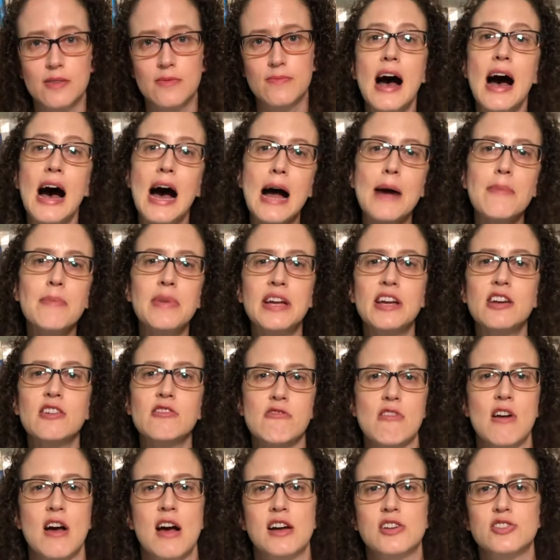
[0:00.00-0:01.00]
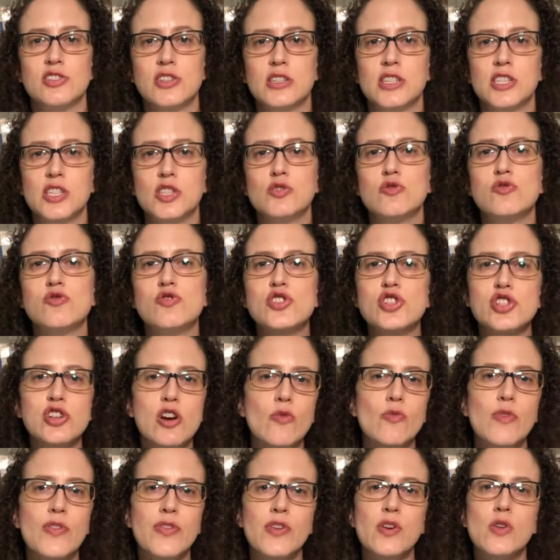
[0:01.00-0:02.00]
I'm here actually to share
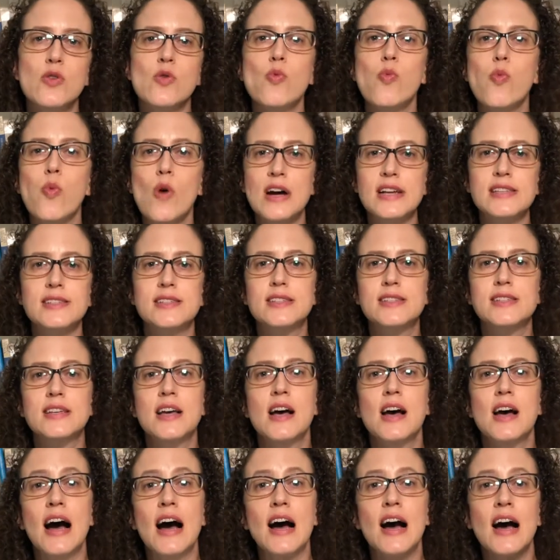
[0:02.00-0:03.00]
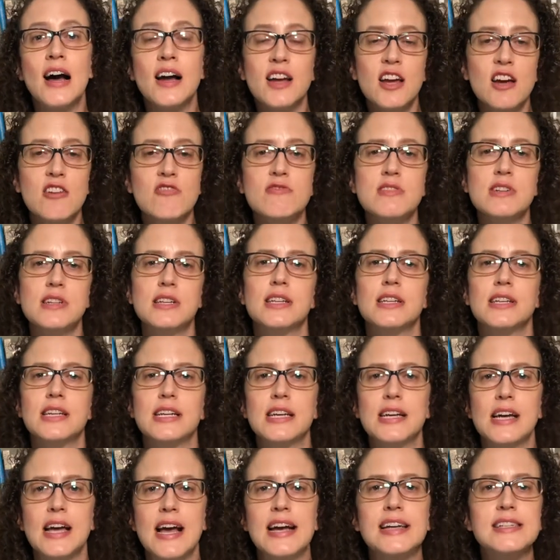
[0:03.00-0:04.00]
with you what's currently
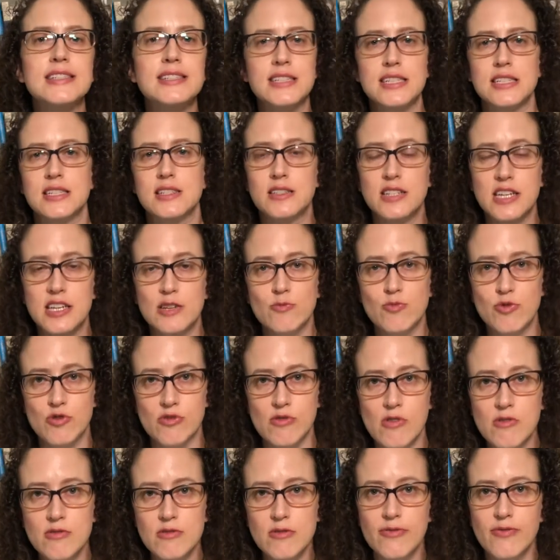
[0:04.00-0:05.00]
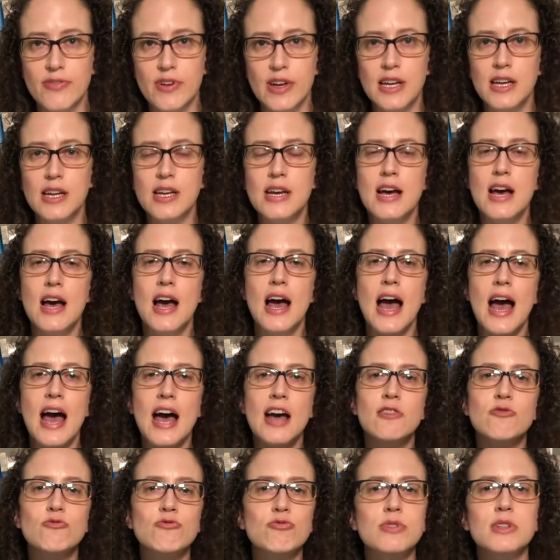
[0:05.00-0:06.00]
exists in pornography
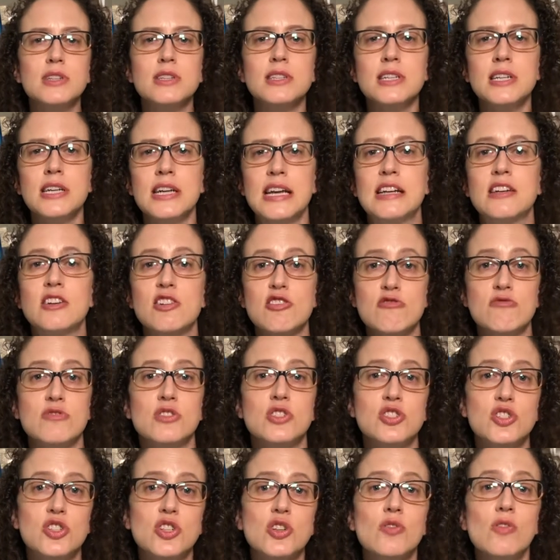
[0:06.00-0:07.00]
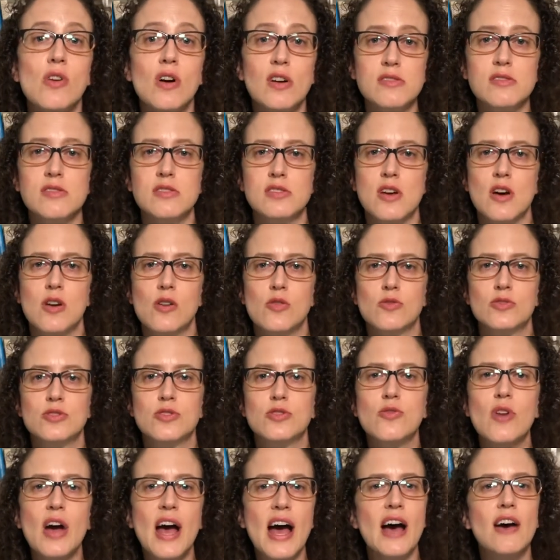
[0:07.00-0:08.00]
and really encourage you also to
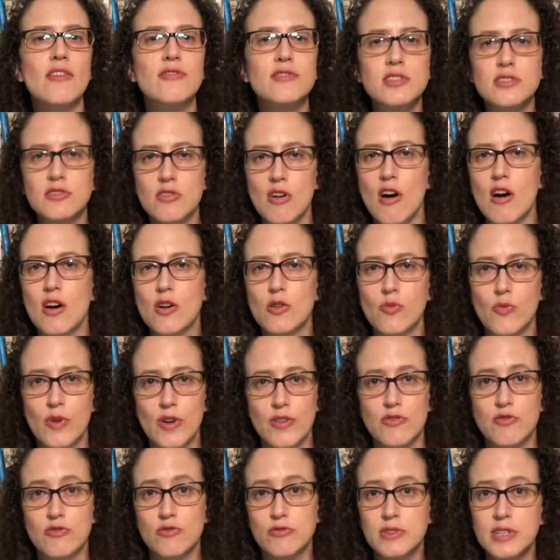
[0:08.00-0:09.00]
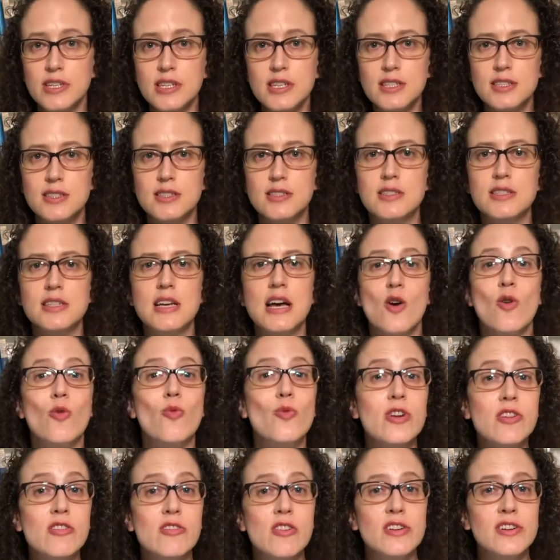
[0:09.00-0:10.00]
have the talk with your teens.
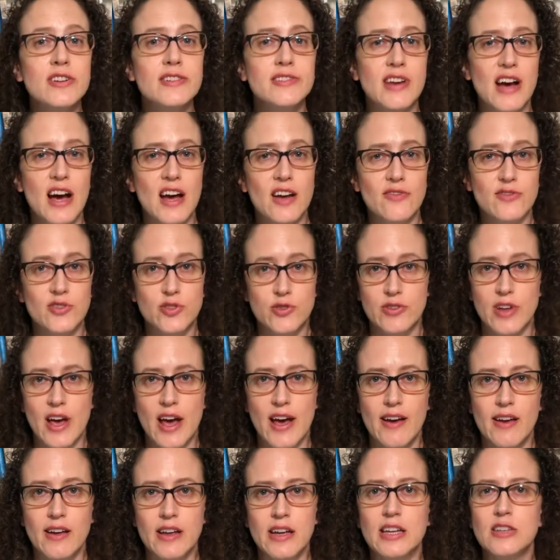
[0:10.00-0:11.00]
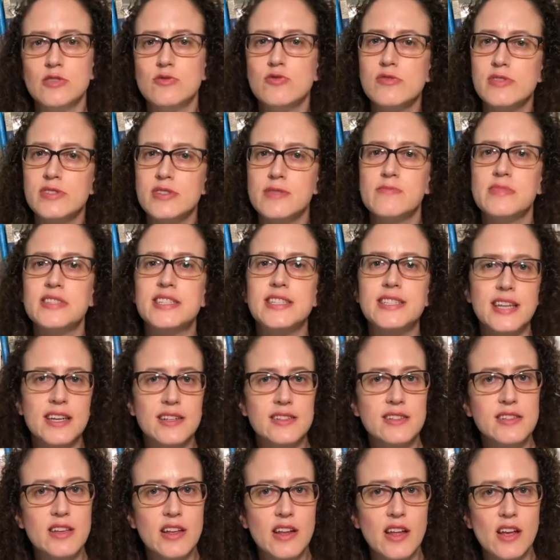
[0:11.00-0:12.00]
We're gonna dive today into some
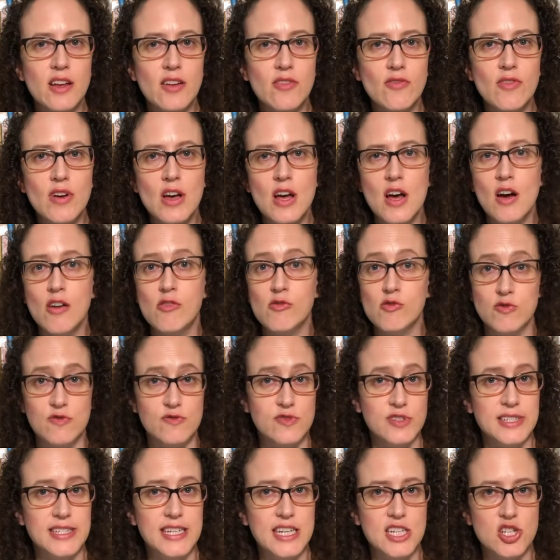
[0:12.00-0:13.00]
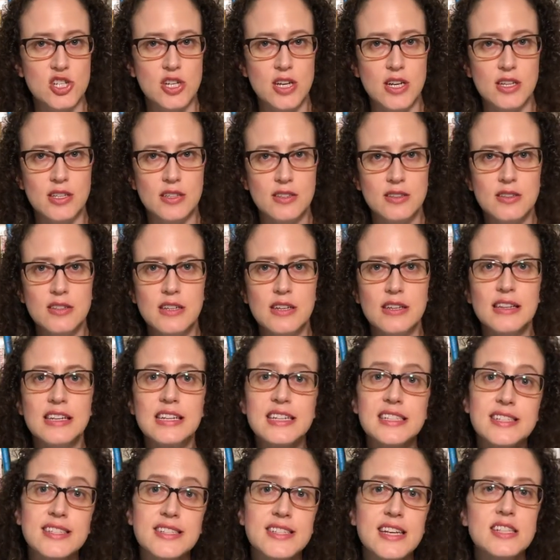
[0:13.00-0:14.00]
sensitive conversation, like a
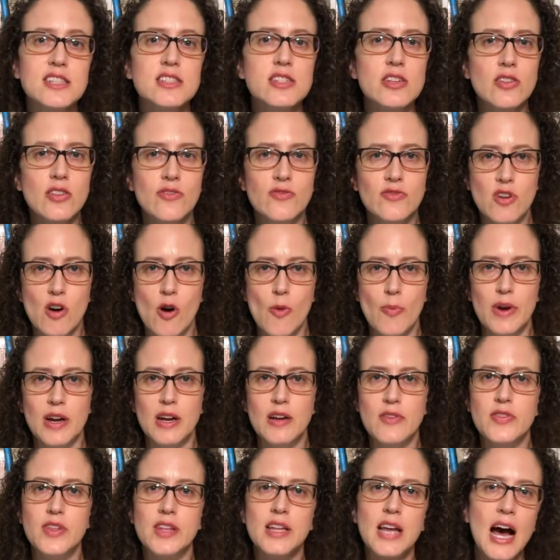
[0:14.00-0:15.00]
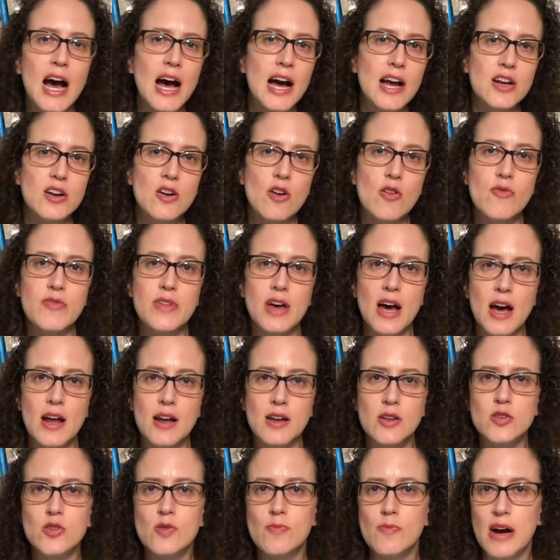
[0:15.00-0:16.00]
sensitive topic that I know that
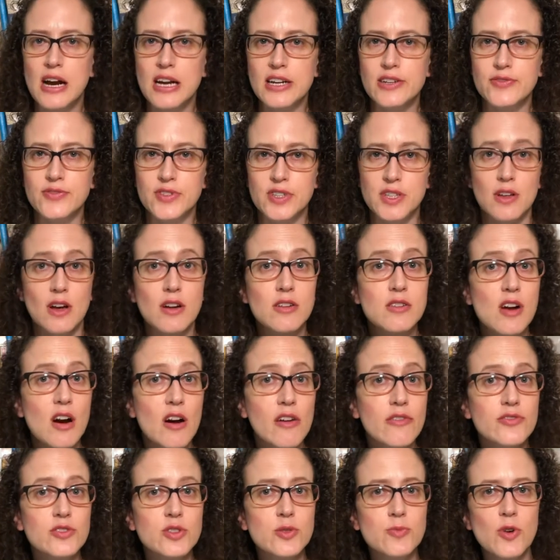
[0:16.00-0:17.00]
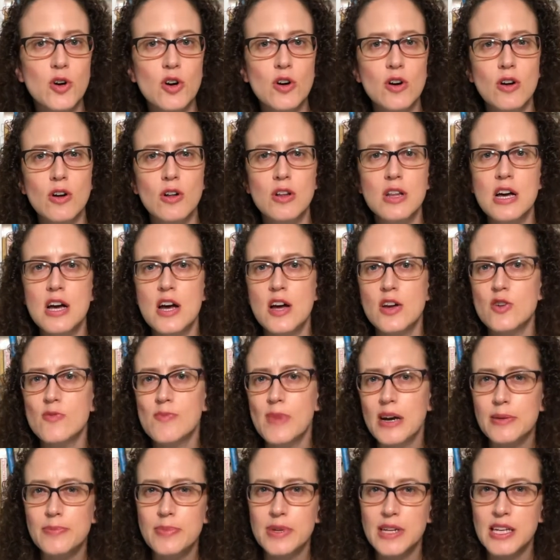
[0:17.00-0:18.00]
you might feel uncomfortable, you
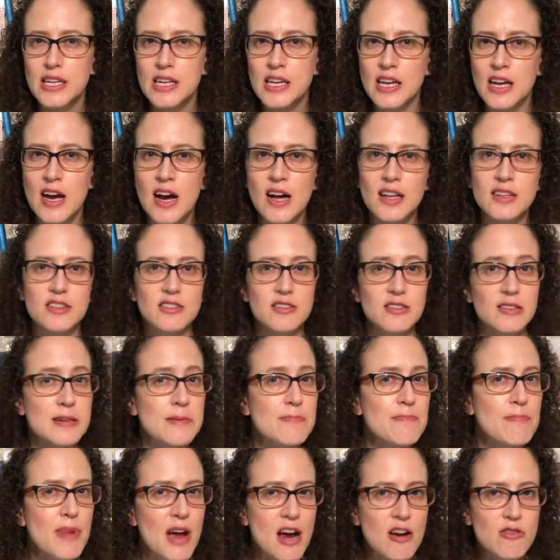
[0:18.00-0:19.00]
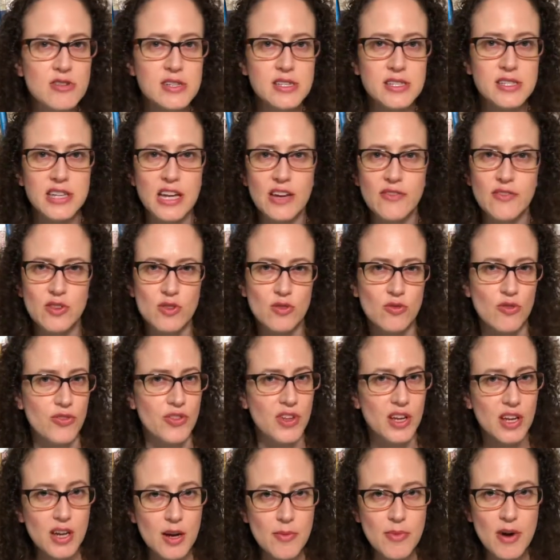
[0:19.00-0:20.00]
might be a little embarrassed even to
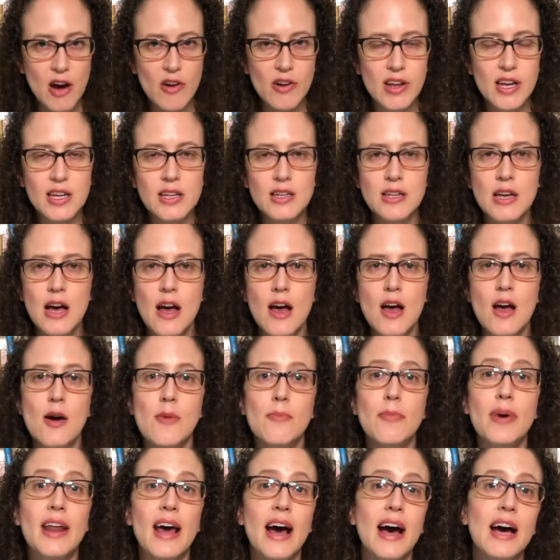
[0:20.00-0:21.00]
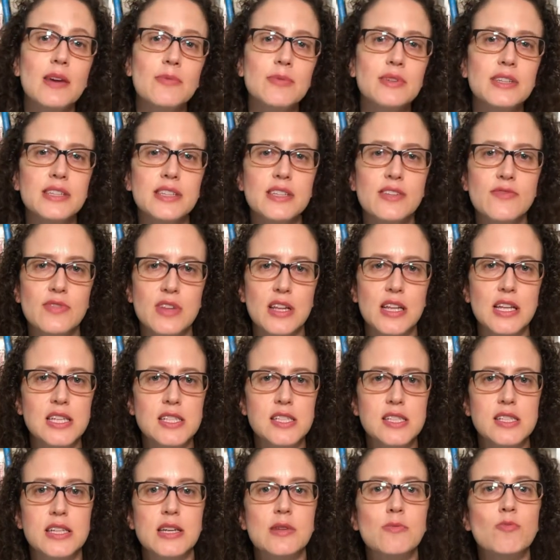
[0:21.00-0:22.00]
think about it, but I believe that
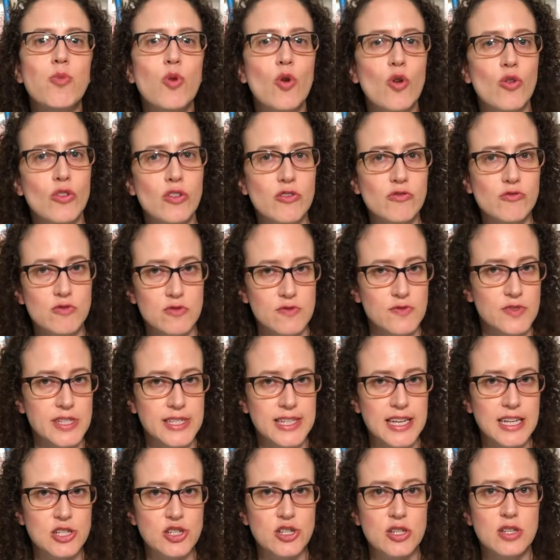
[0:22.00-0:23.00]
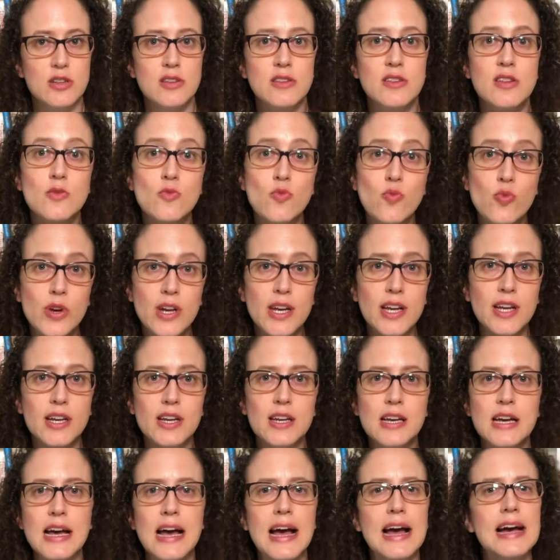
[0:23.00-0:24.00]
it's important conversation that we
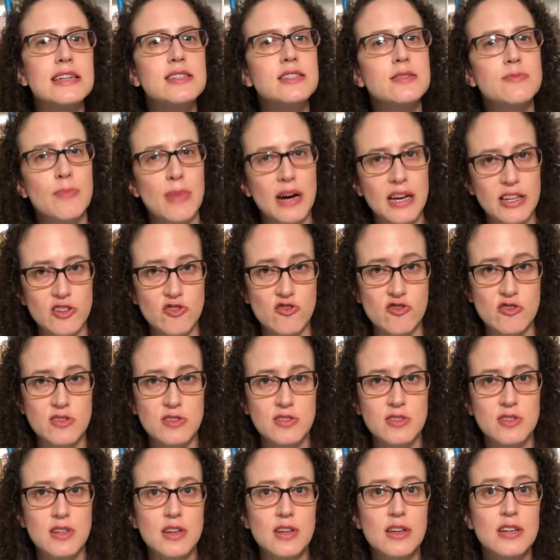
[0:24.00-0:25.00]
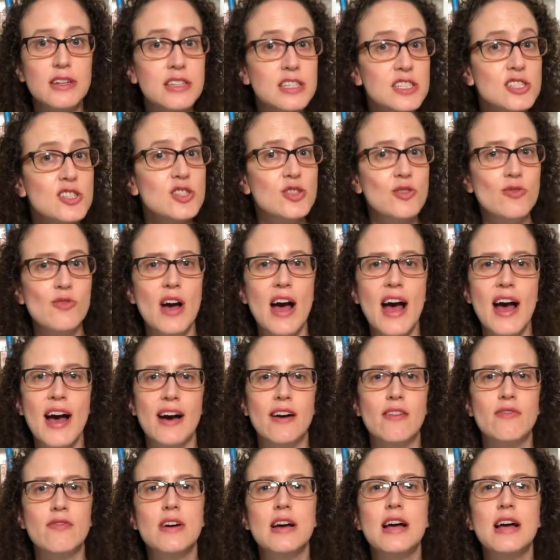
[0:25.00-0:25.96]
as mothers needs to have.